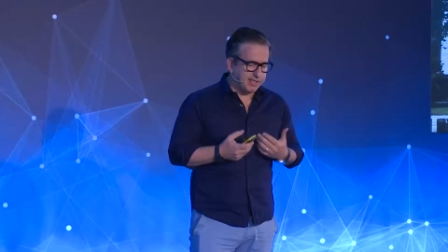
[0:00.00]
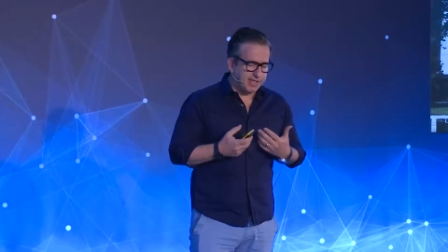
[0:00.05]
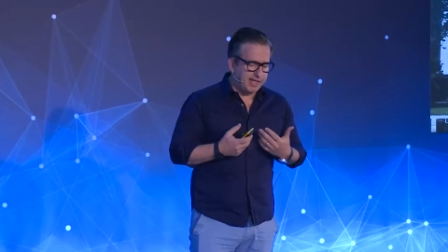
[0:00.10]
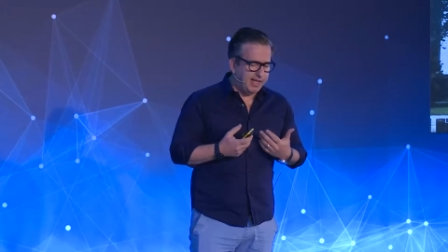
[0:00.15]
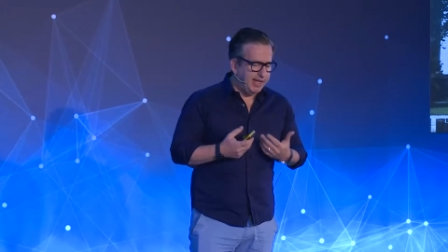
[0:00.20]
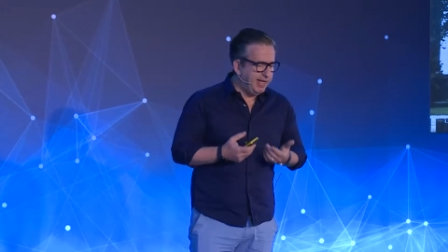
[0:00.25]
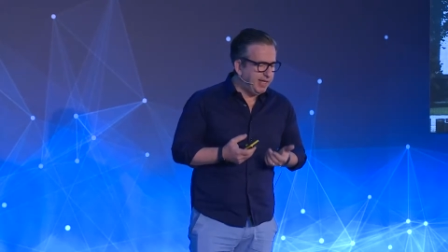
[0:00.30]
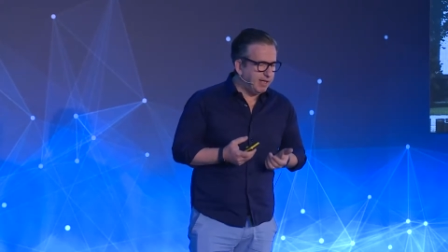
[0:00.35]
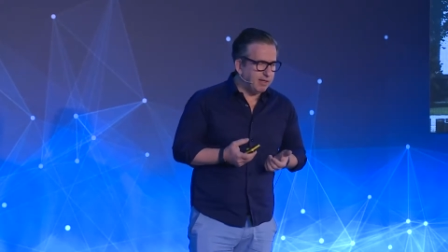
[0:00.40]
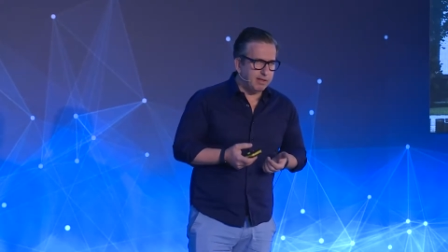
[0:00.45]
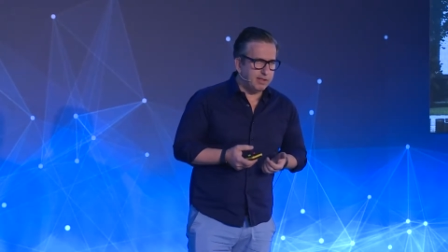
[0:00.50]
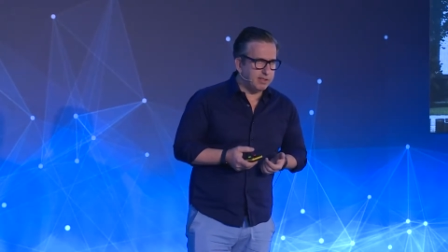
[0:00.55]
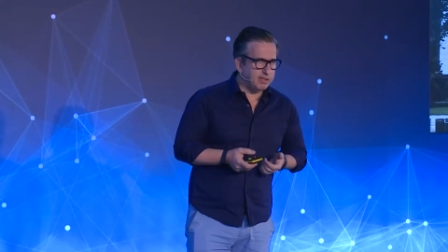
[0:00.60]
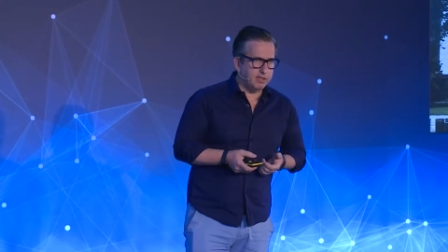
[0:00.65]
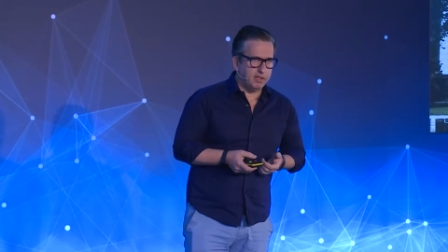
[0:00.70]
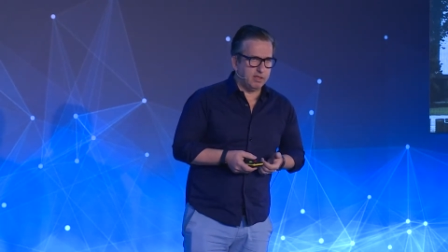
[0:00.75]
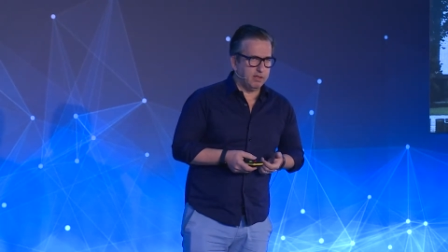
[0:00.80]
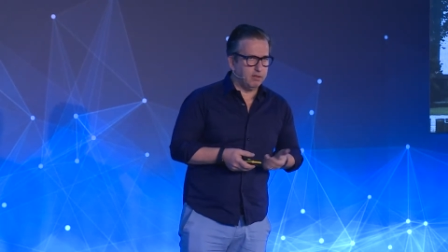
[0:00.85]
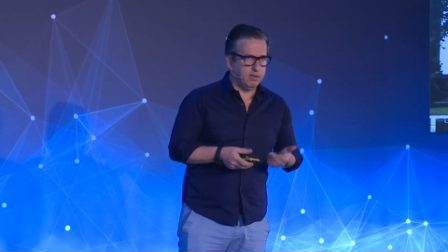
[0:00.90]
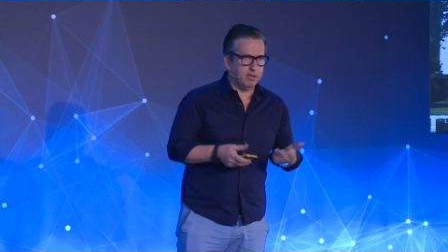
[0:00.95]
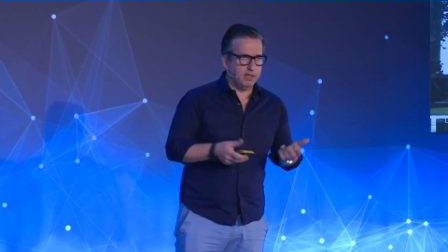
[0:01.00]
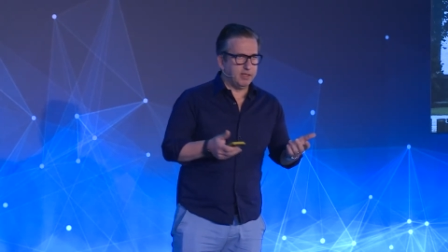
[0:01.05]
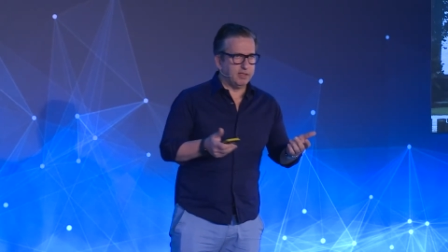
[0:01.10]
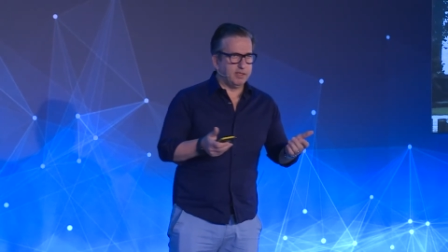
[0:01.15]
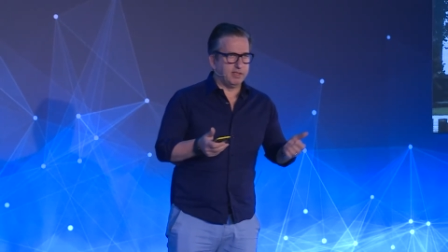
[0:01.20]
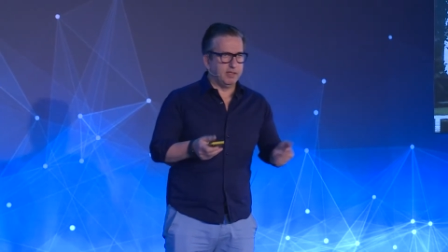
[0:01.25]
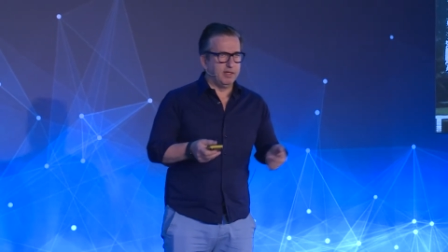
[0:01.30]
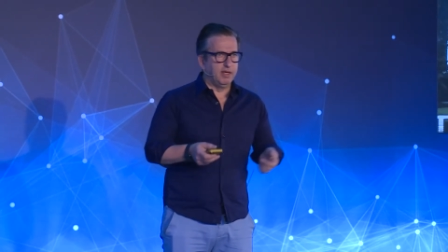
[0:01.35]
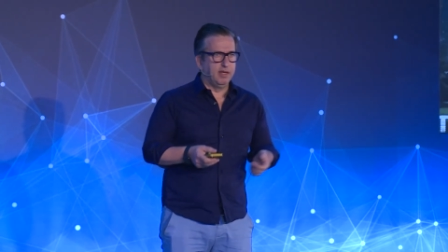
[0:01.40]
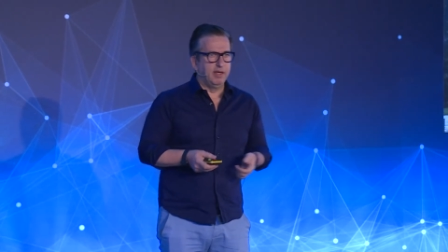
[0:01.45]
clear as, you know,
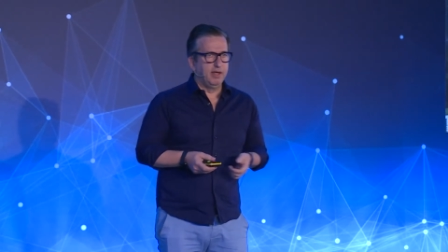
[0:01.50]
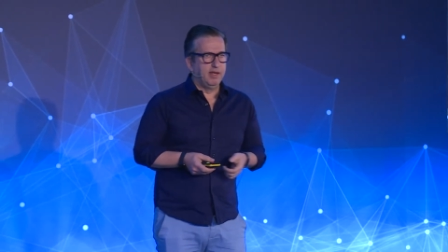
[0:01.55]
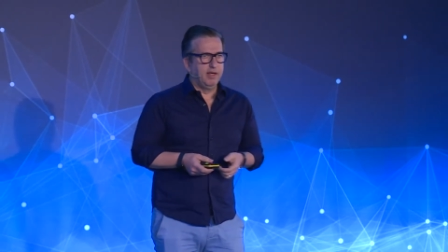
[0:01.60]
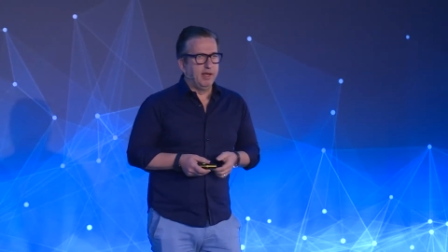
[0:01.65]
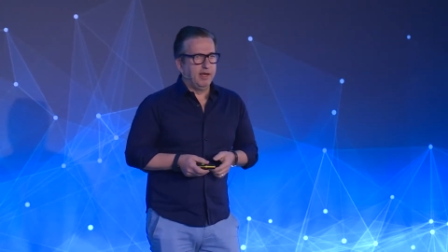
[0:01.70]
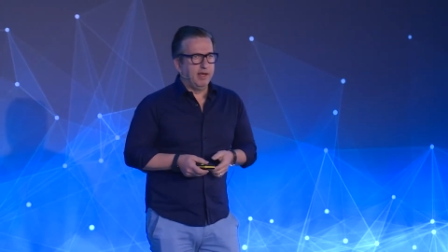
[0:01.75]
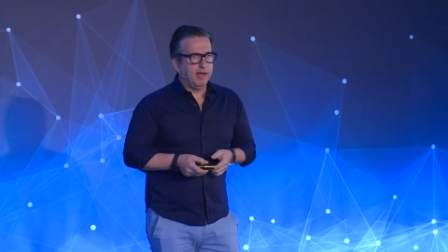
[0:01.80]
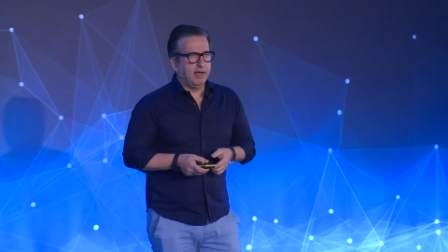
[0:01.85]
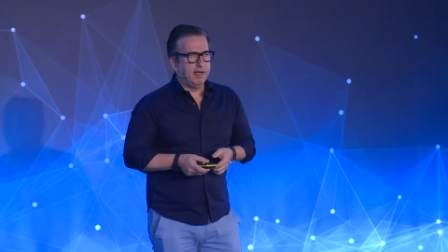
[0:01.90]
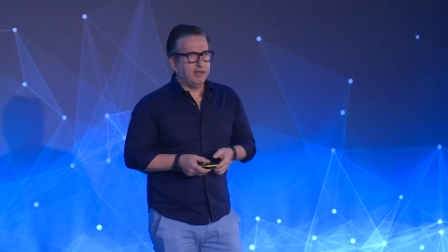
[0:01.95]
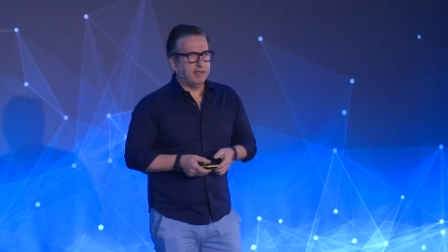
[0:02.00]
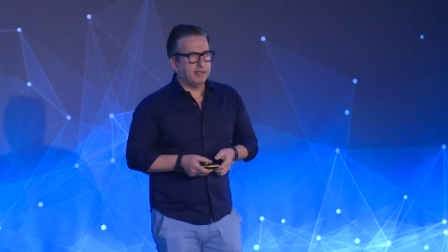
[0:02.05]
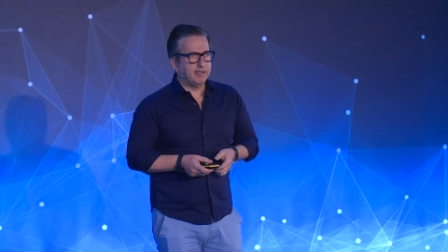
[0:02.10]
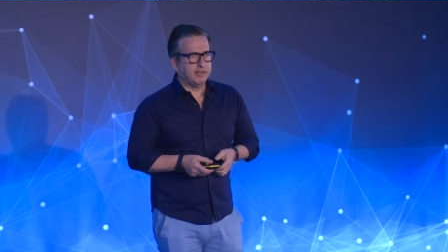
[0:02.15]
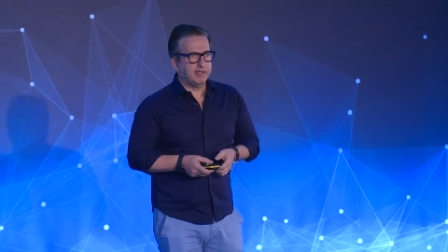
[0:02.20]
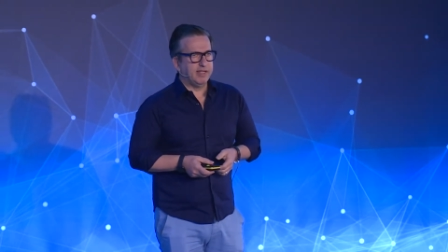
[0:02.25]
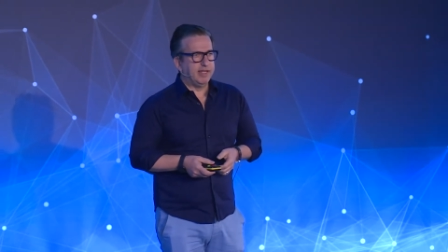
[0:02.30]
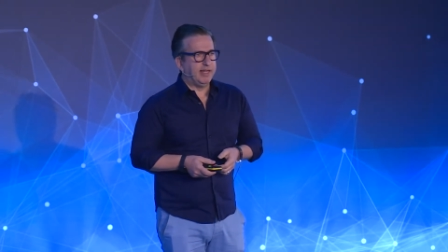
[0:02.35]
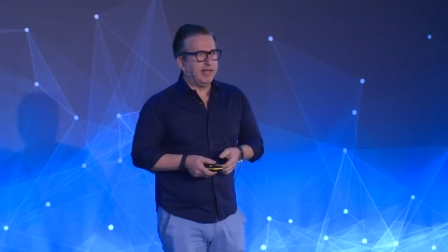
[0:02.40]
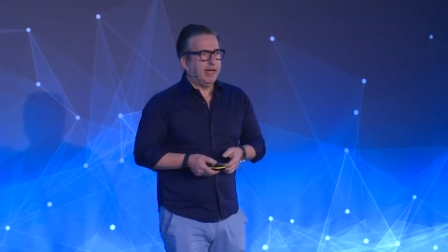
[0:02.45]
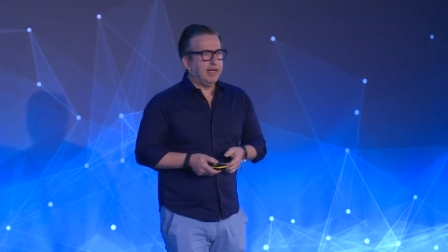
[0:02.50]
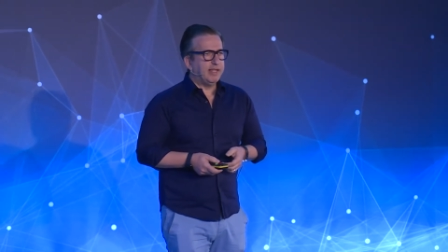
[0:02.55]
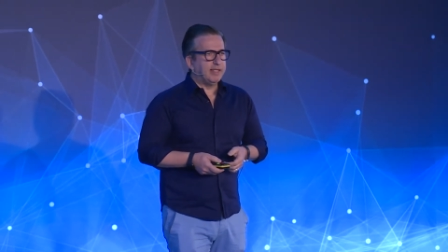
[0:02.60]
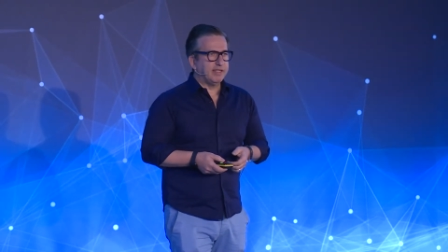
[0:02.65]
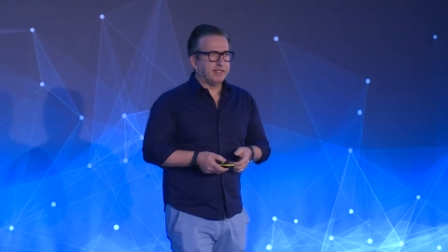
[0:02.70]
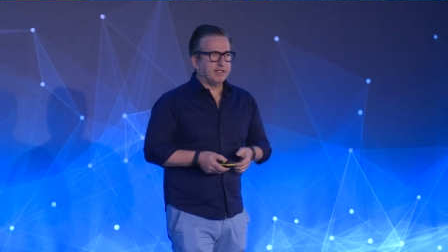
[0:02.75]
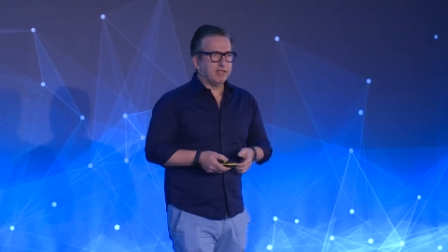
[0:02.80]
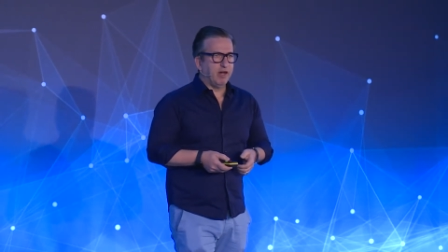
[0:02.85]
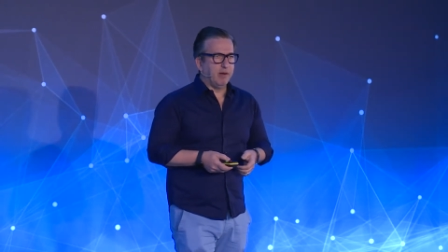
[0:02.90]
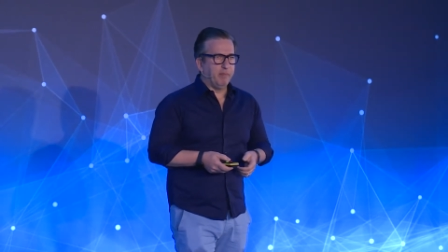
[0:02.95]
as, as the night
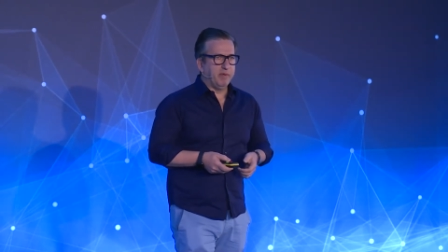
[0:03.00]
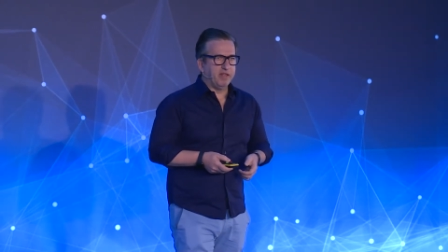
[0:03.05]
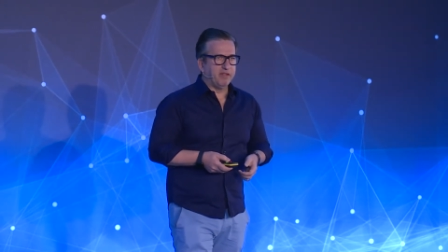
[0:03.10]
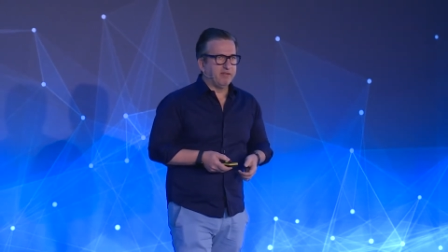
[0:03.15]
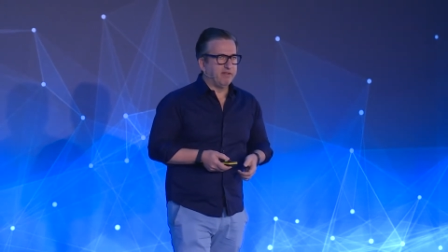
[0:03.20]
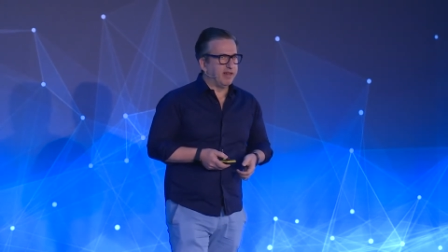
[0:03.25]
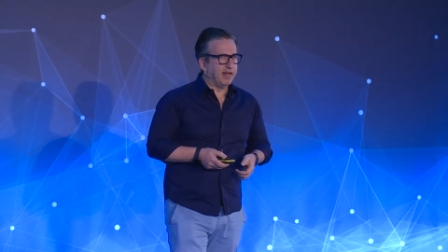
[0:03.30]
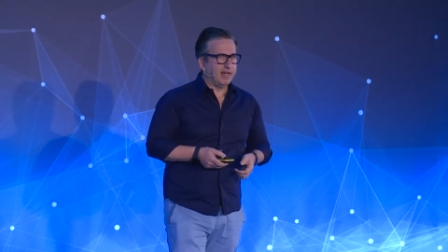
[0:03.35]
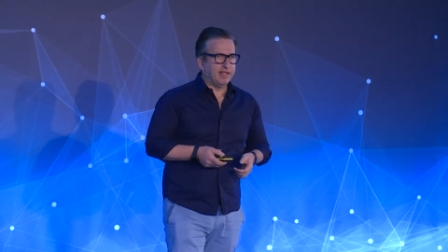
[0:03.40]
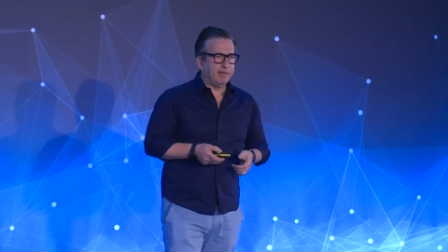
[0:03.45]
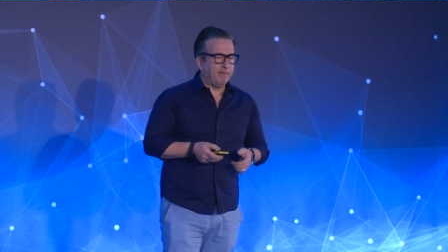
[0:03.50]
is coming tonight.